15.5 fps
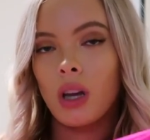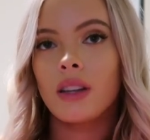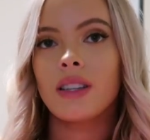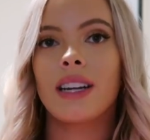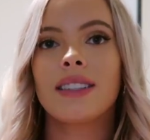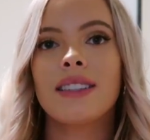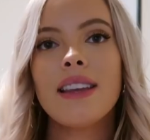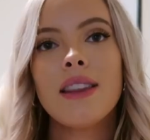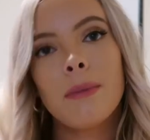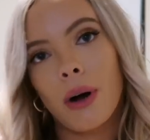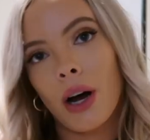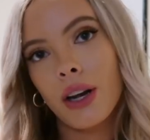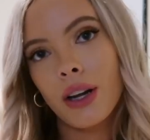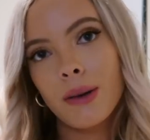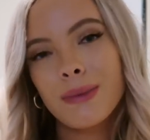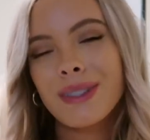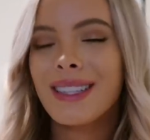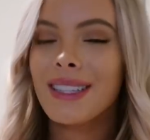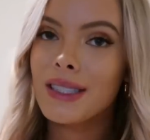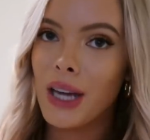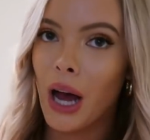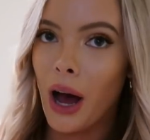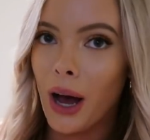Did I say the bottoms?
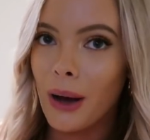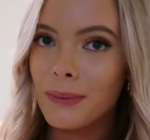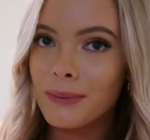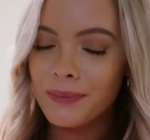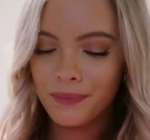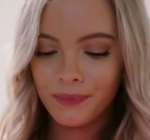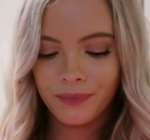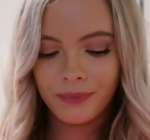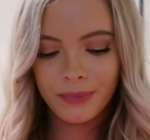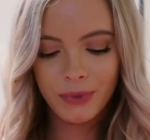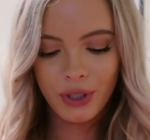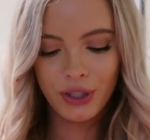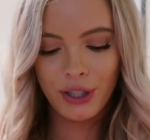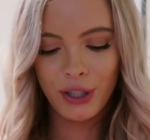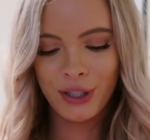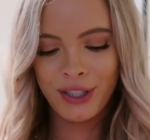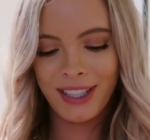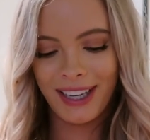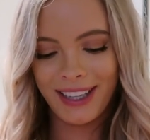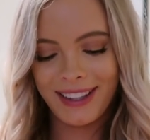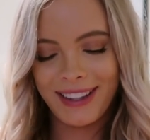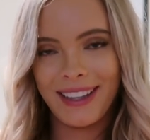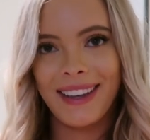The top just looks
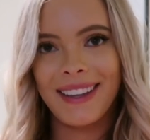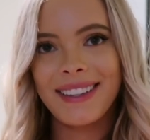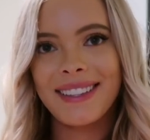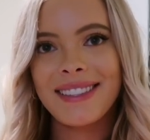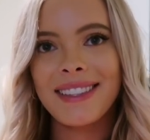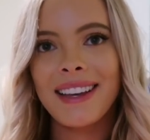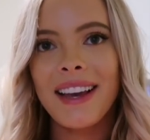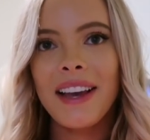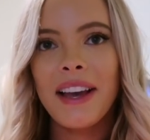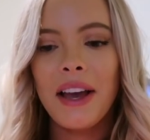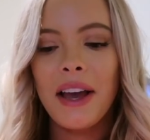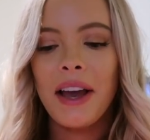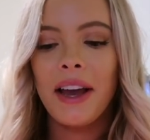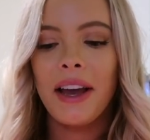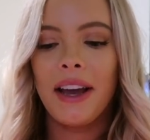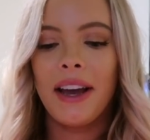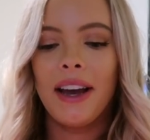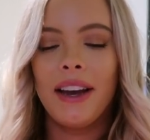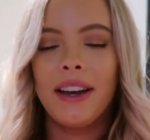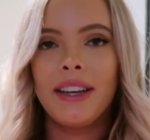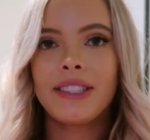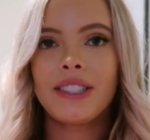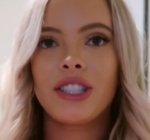like this.
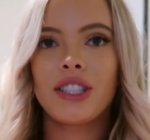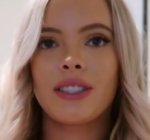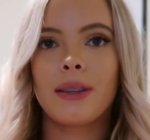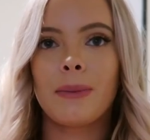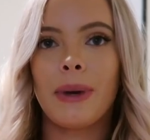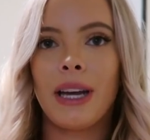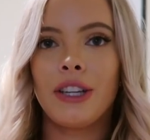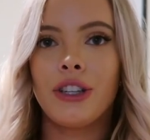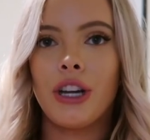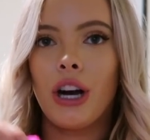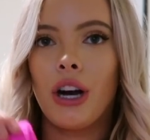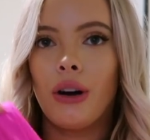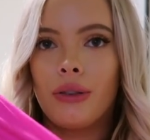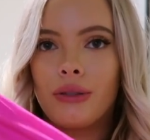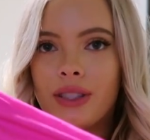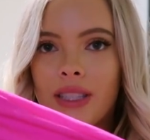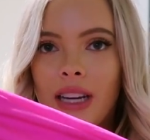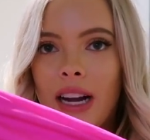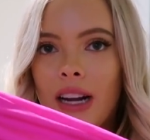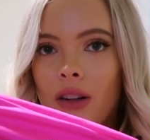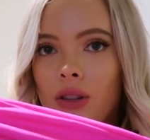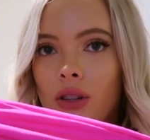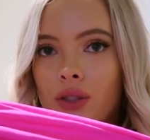And it's just a bandeau
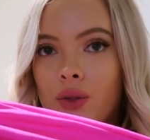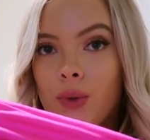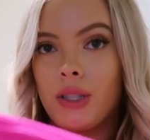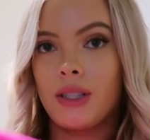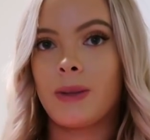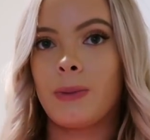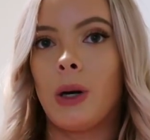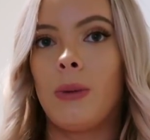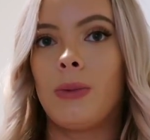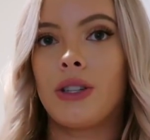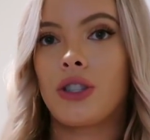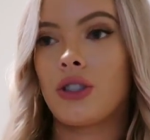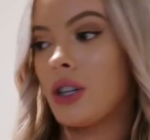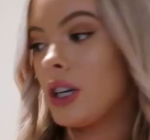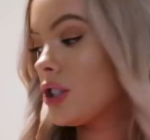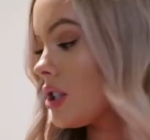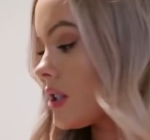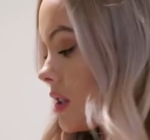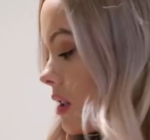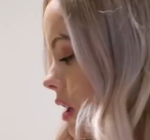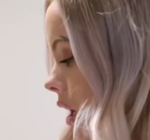style. It looks really small, but it stretches a